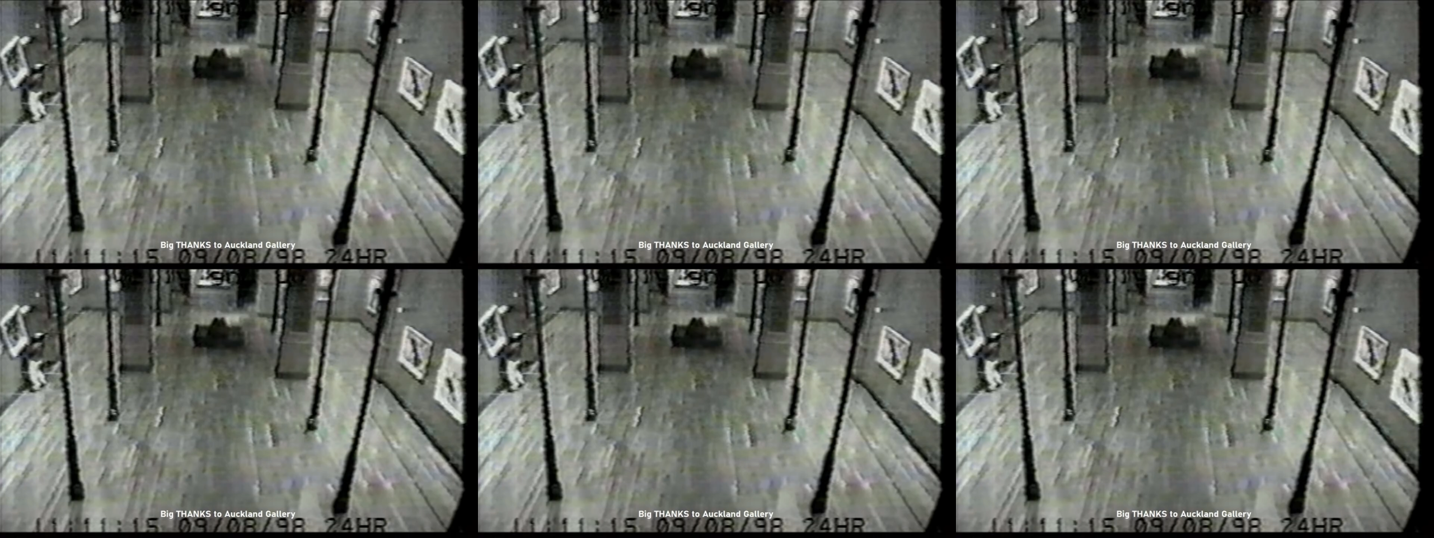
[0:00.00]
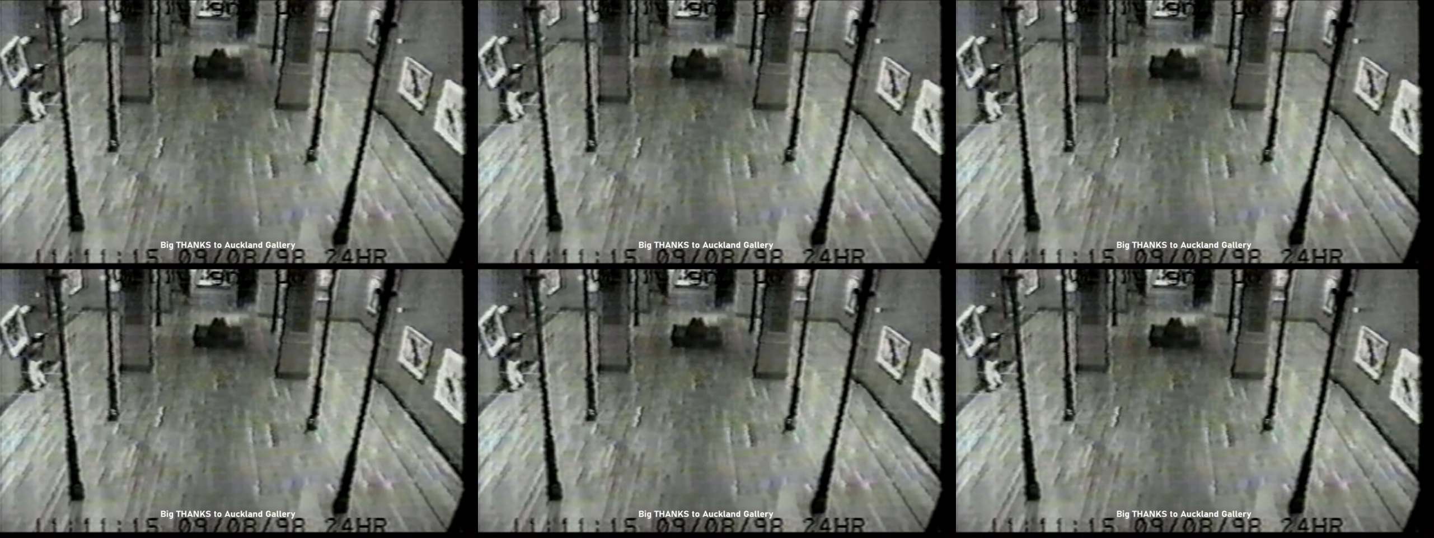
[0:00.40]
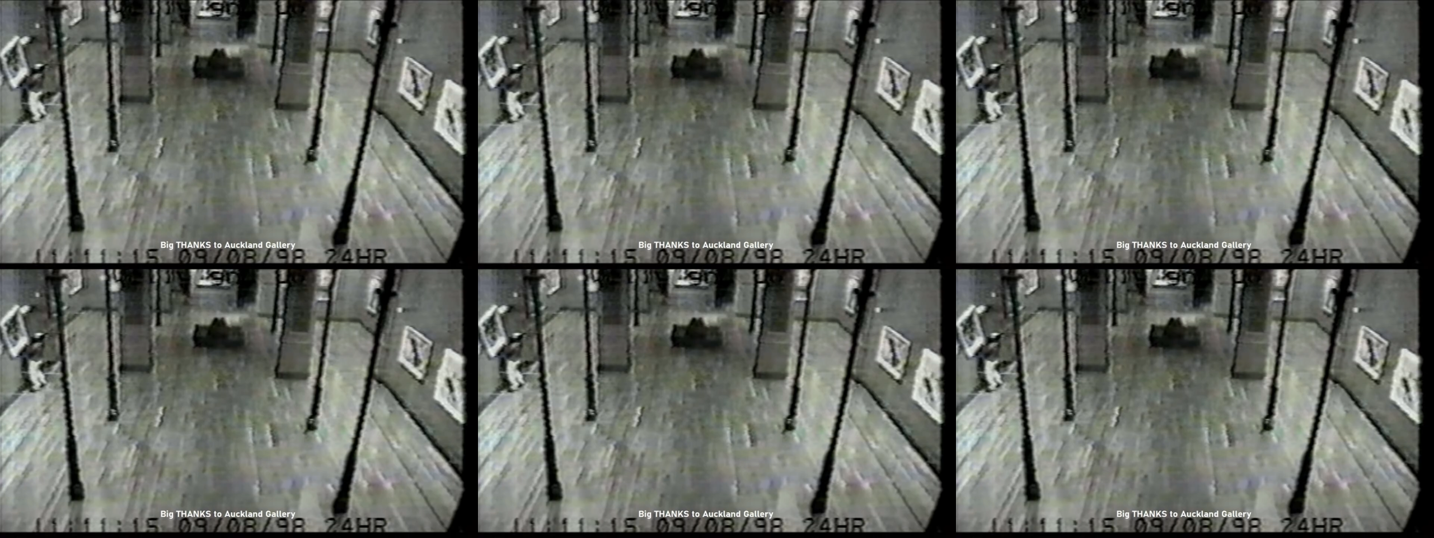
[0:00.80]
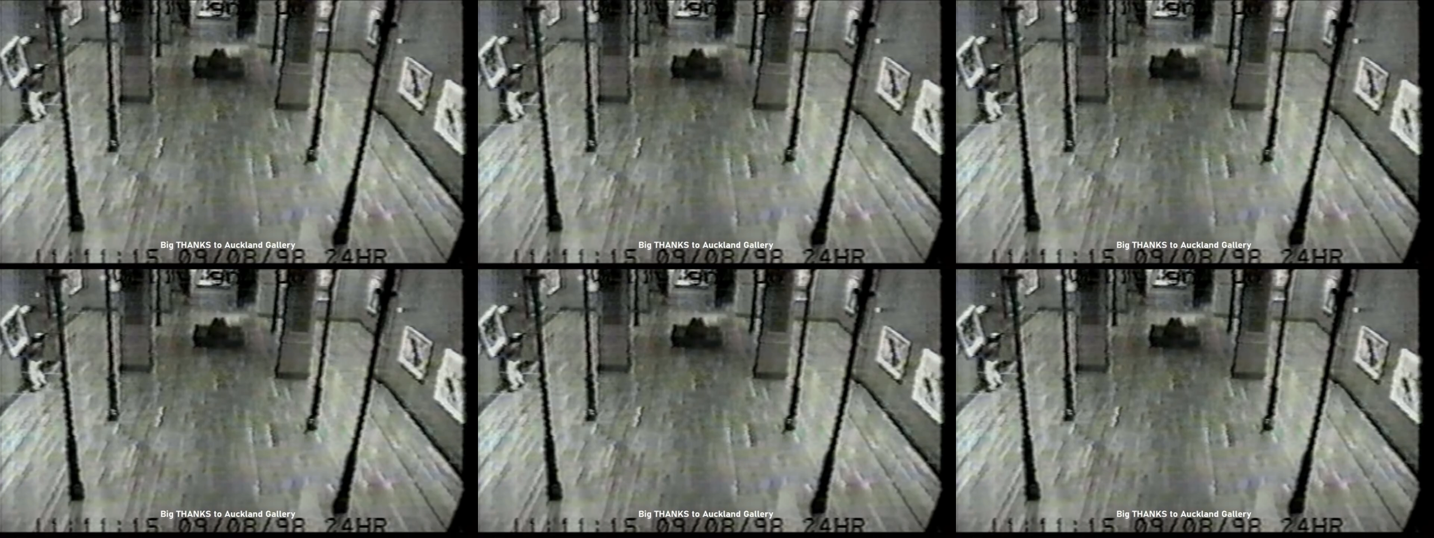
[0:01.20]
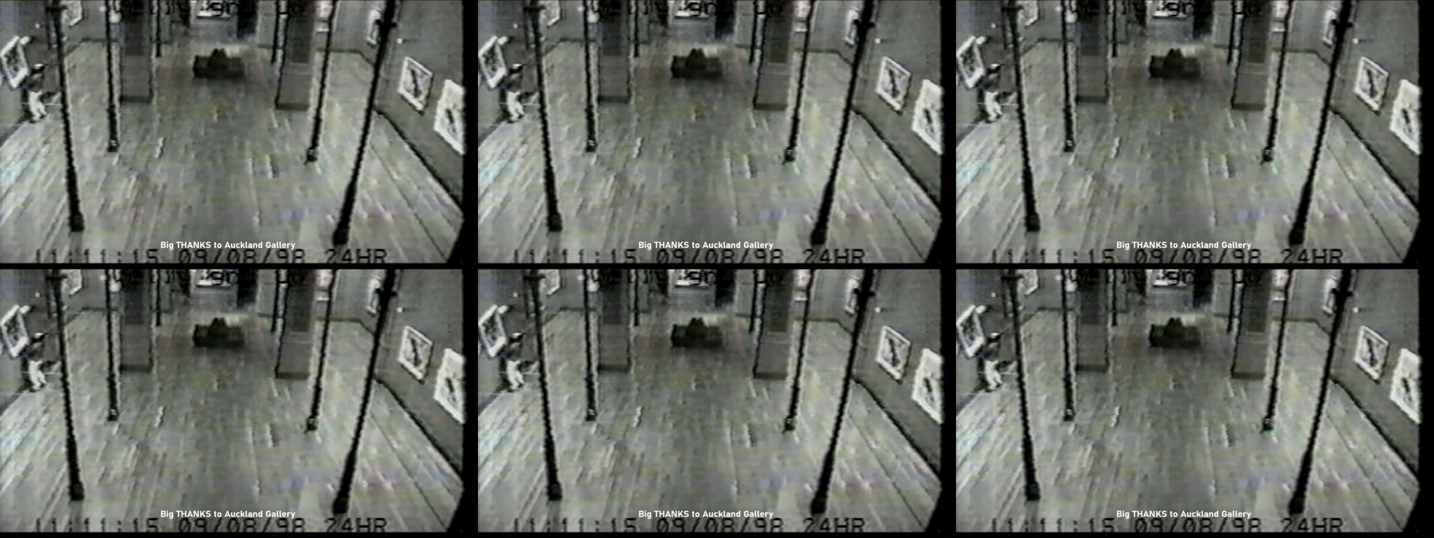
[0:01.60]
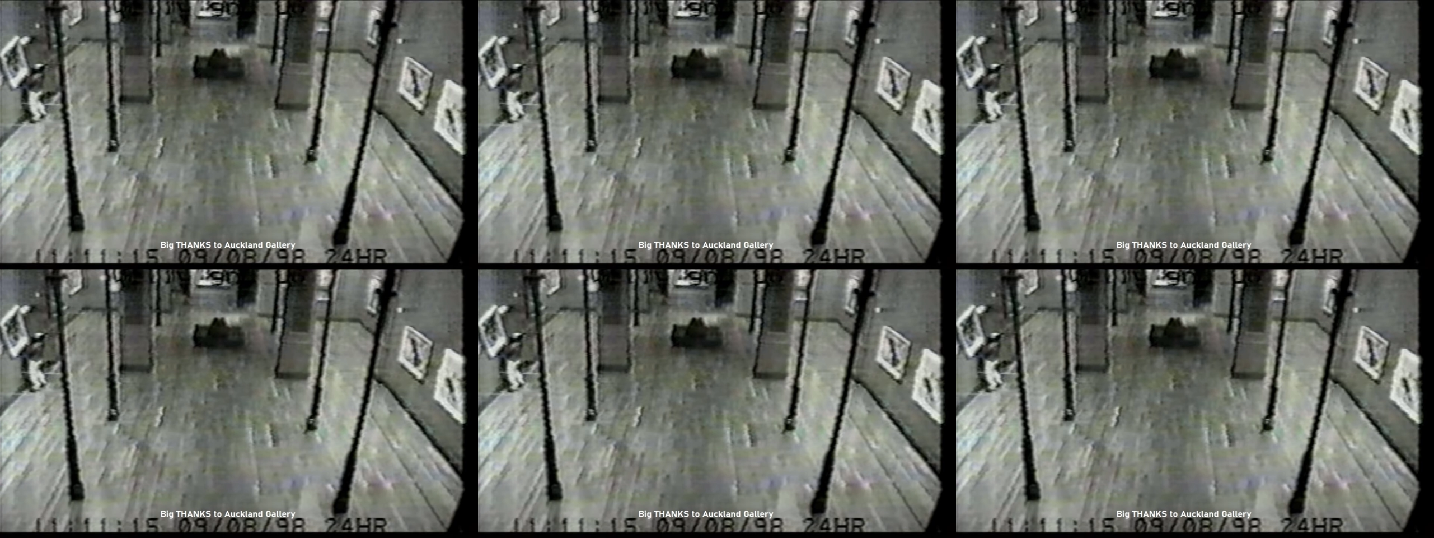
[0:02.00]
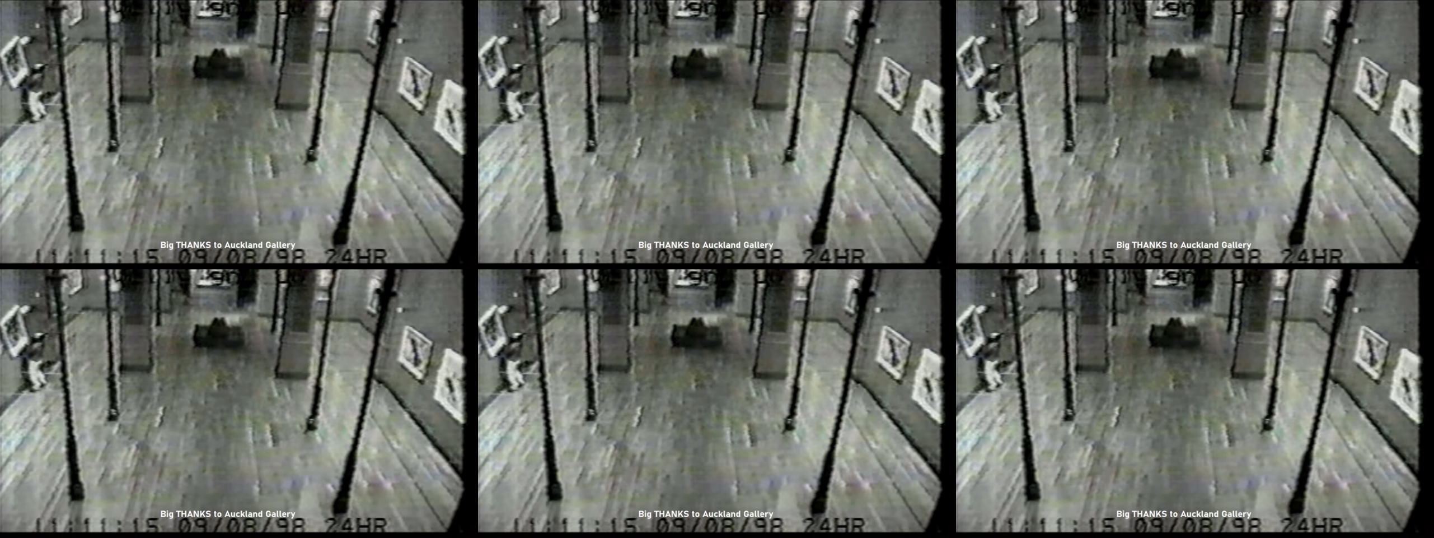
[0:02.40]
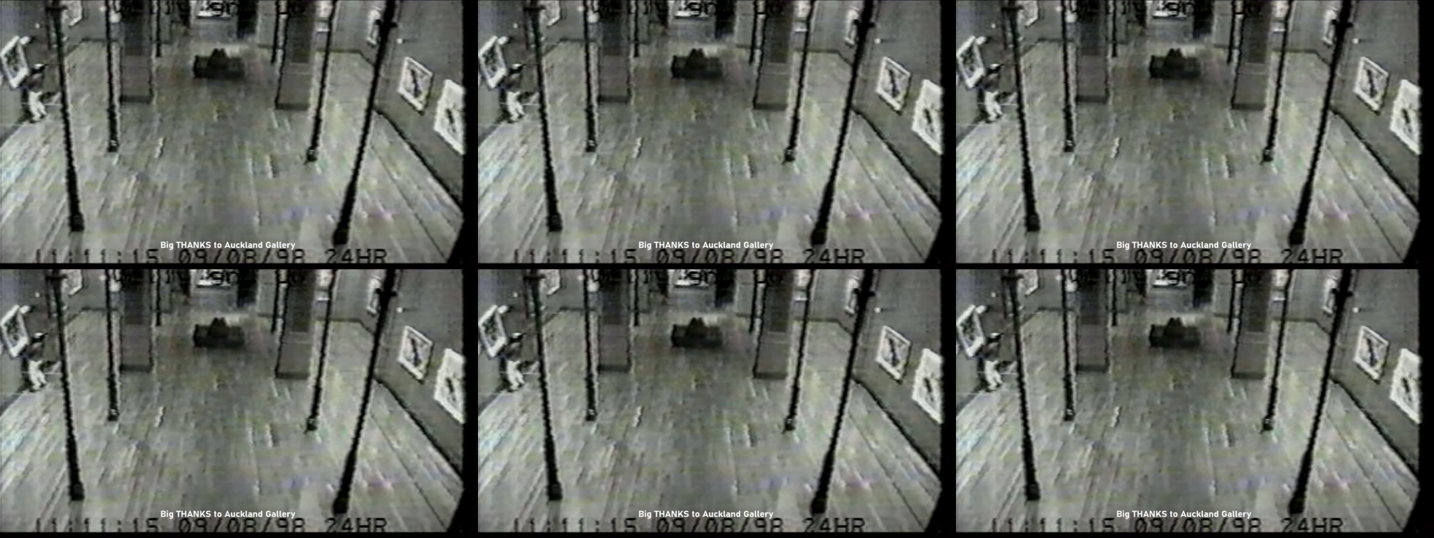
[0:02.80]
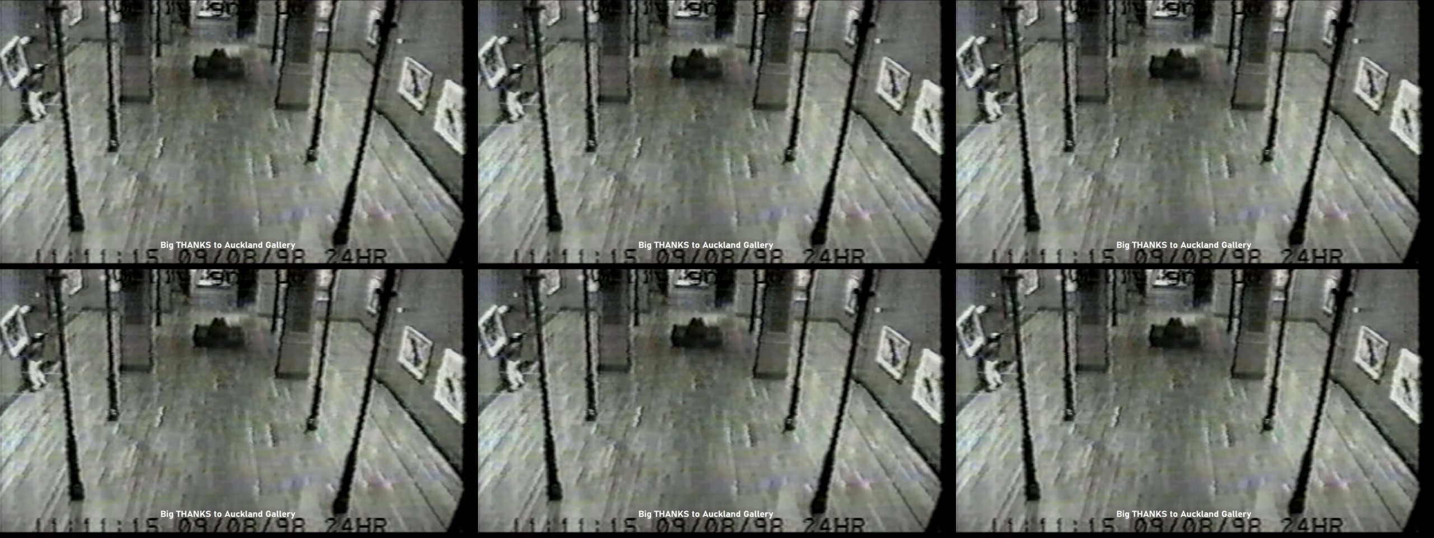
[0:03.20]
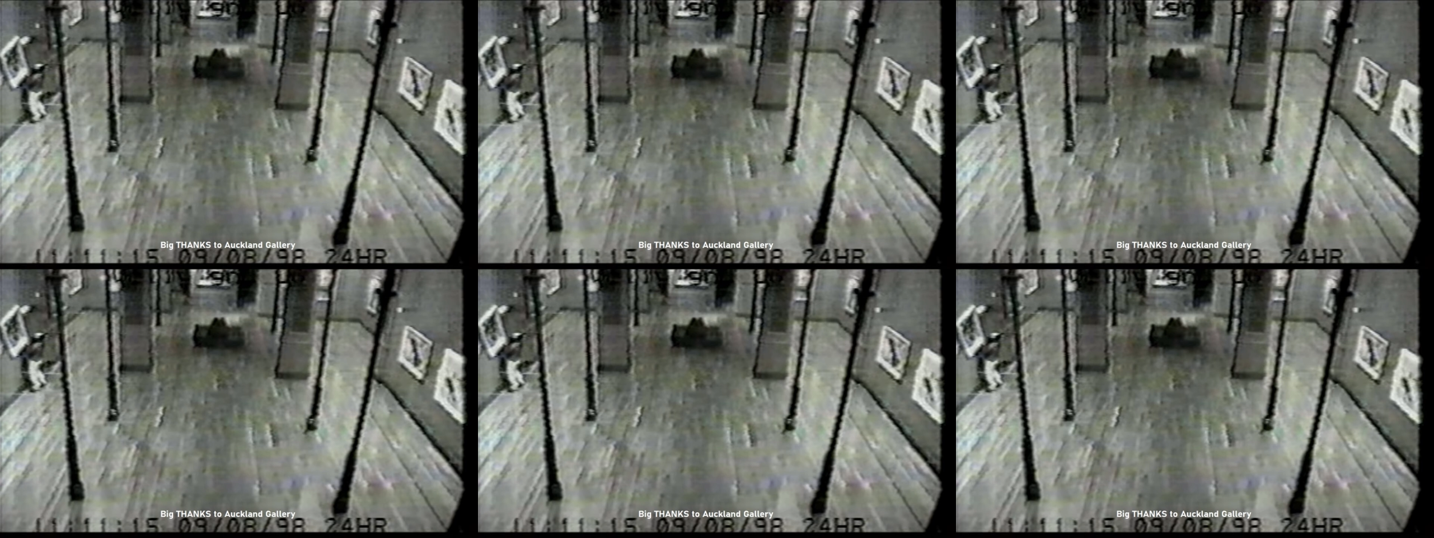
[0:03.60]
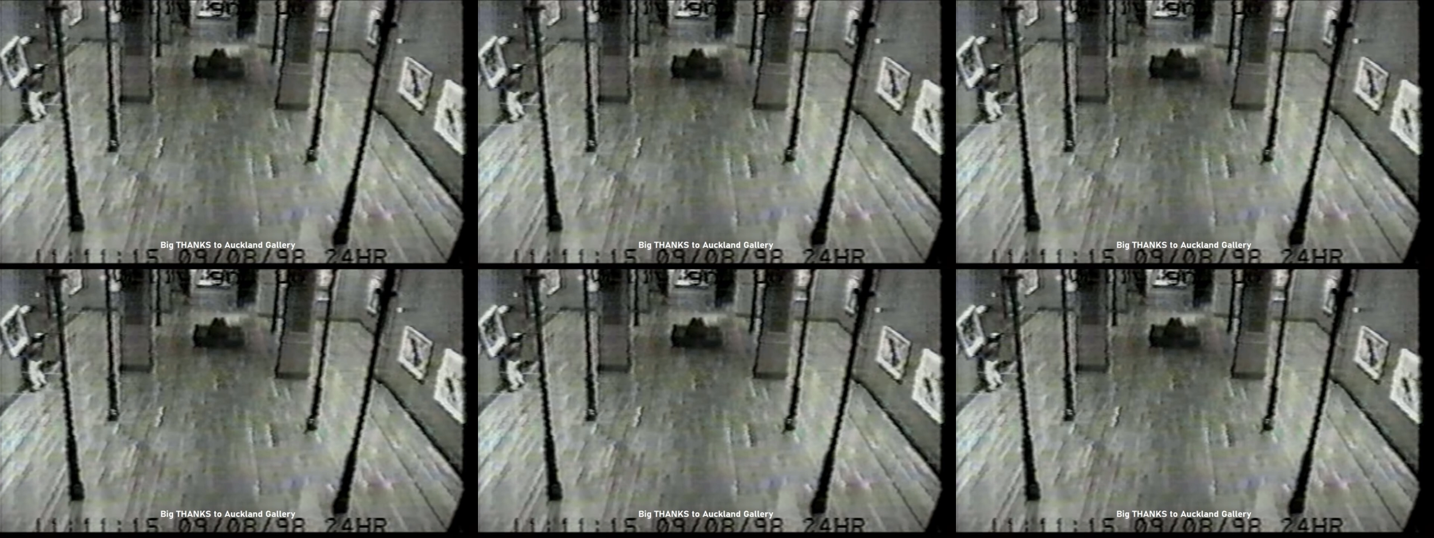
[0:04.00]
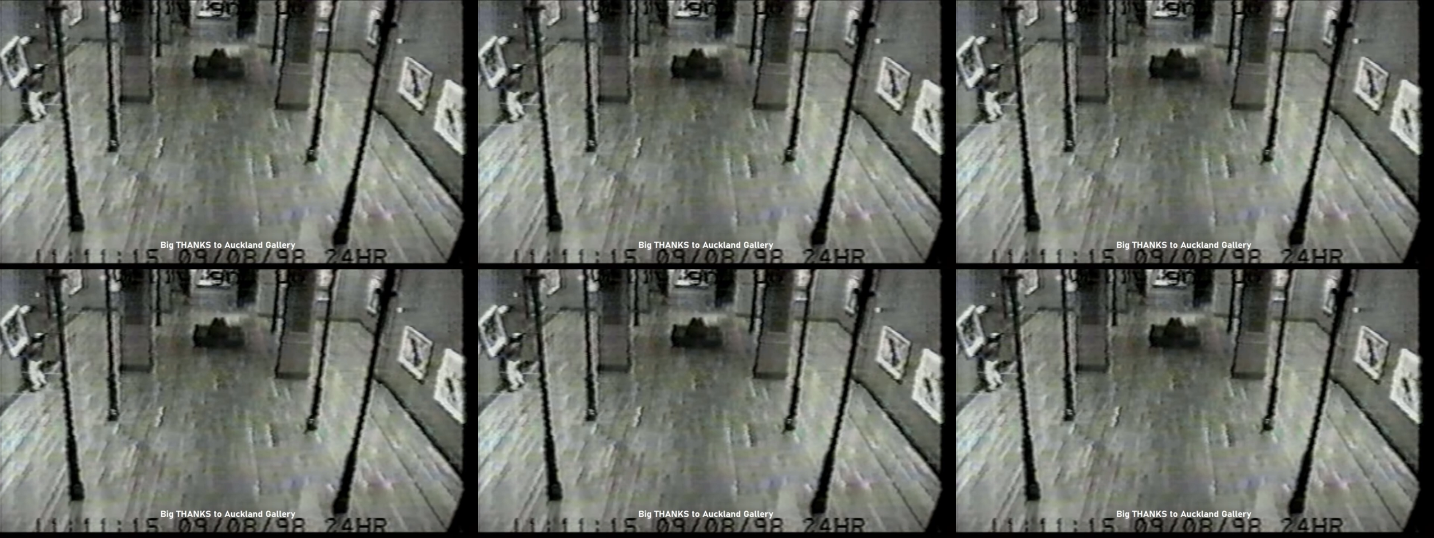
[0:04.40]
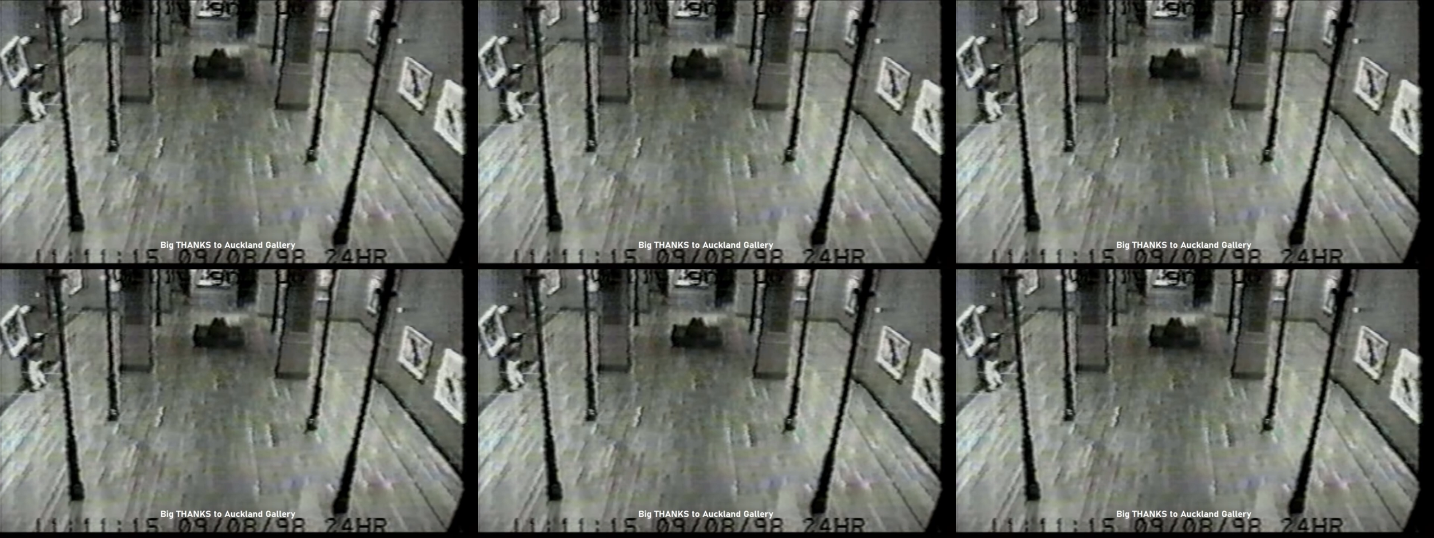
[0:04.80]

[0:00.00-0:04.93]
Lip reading: No face is visible, so there are no lips to read.